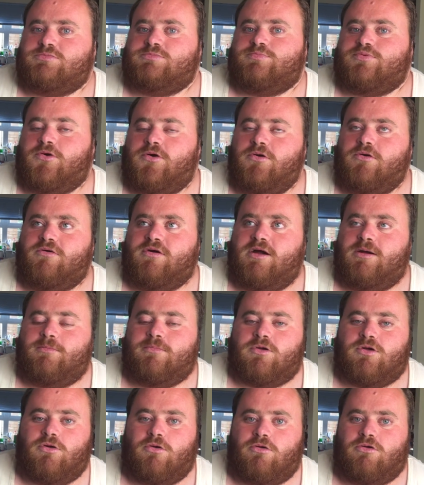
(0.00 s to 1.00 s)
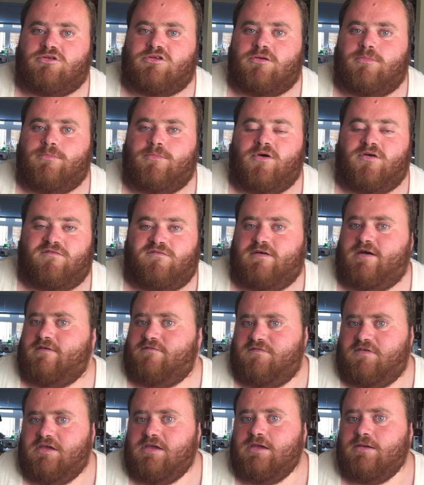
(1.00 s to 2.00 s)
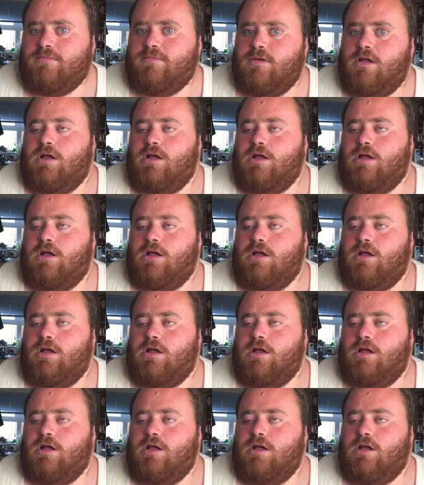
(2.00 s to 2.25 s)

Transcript: program called Movavi,